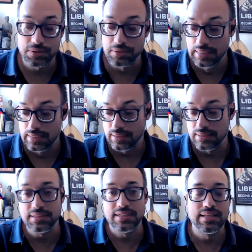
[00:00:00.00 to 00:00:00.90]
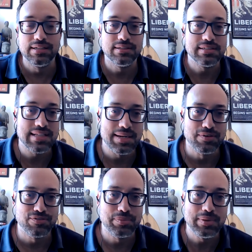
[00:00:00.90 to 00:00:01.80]
So it's a, a little
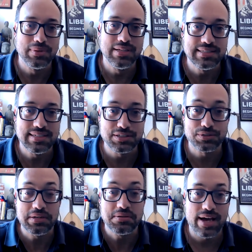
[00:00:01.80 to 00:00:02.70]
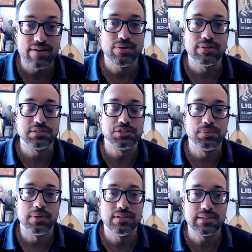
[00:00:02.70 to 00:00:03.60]
disclaimer for people listening. It's great to have you as a
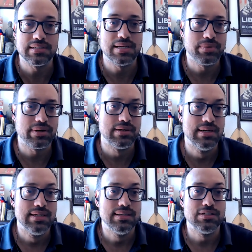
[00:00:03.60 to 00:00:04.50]
Geopolitics and Empire